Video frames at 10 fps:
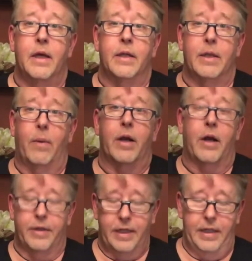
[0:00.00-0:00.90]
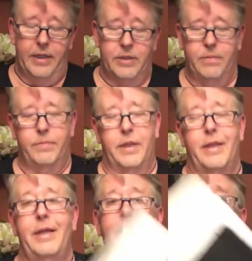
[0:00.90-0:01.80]
They want all these. But
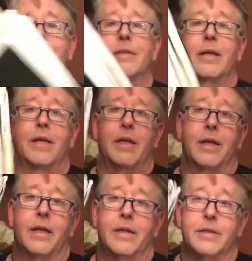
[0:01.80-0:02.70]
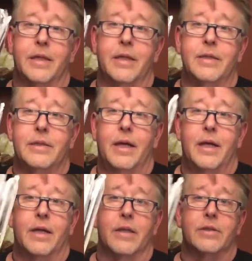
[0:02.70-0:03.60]
this, see this?
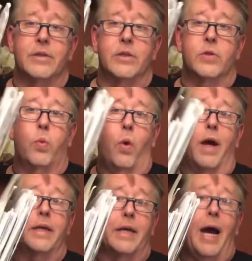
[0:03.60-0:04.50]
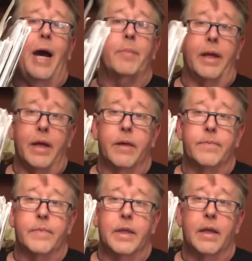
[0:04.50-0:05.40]
This is just 1 copy
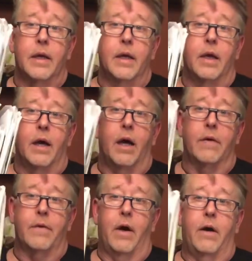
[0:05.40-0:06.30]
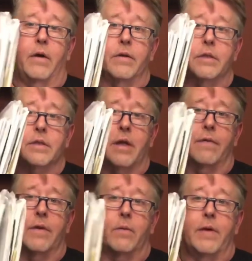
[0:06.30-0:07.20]
of all the stuff
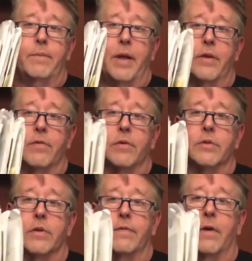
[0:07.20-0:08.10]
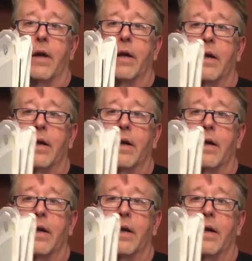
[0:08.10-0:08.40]
that we've been through so far.